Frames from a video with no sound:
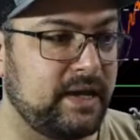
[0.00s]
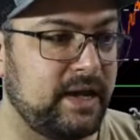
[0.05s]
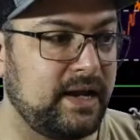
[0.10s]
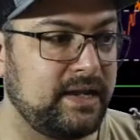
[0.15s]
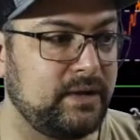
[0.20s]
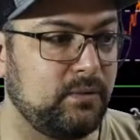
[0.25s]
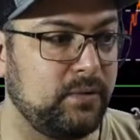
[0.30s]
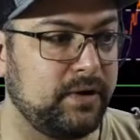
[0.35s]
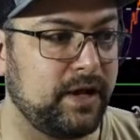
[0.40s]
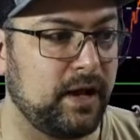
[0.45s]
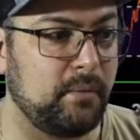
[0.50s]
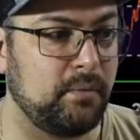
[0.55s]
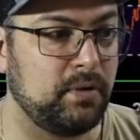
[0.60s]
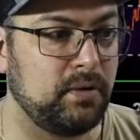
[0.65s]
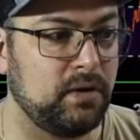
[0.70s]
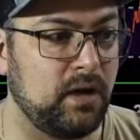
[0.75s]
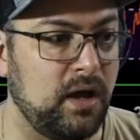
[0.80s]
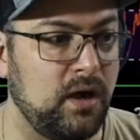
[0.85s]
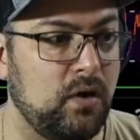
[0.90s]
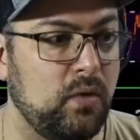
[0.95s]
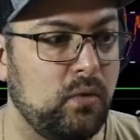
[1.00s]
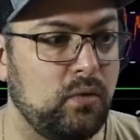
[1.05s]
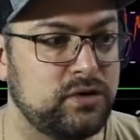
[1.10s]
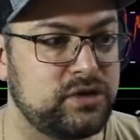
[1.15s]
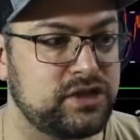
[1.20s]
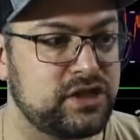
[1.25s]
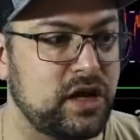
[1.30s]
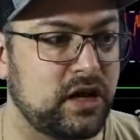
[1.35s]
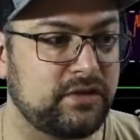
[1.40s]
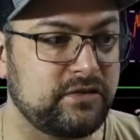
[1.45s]
And then we got below,
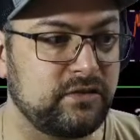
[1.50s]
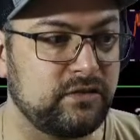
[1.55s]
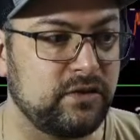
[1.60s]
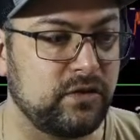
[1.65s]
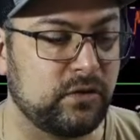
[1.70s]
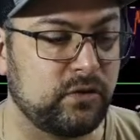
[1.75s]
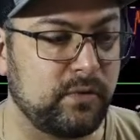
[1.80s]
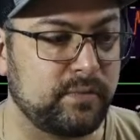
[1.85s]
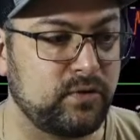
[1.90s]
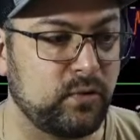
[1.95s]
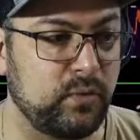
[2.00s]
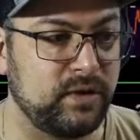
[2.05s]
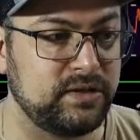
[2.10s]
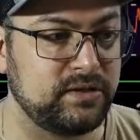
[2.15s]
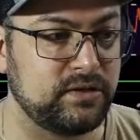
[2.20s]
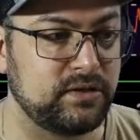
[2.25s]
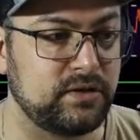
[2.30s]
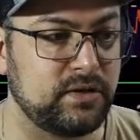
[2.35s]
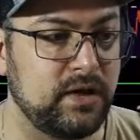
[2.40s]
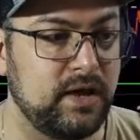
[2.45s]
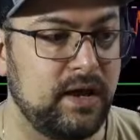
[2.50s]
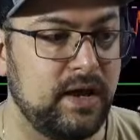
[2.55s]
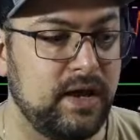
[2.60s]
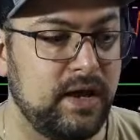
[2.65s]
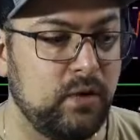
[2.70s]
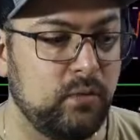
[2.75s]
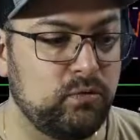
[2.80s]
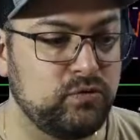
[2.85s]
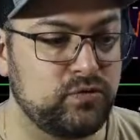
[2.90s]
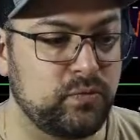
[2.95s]
which got us into the crypto winter,
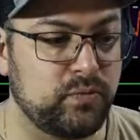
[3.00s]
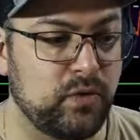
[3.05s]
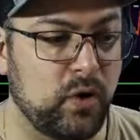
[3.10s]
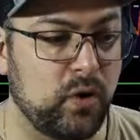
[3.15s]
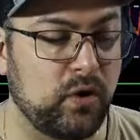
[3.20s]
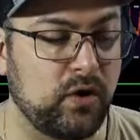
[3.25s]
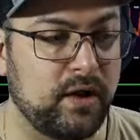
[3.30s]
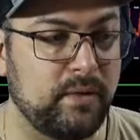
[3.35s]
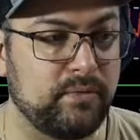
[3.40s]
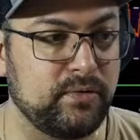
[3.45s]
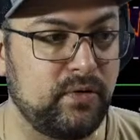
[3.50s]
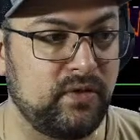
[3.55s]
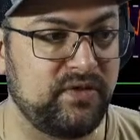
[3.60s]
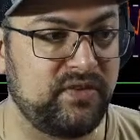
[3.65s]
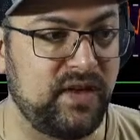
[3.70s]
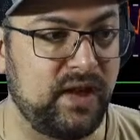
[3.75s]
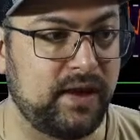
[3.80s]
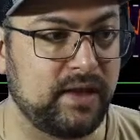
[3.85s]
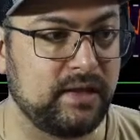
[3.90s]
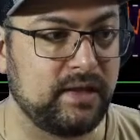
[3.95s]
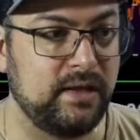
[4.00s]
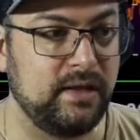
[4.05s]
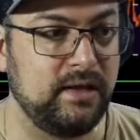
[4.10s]
which we broke on April 2nd.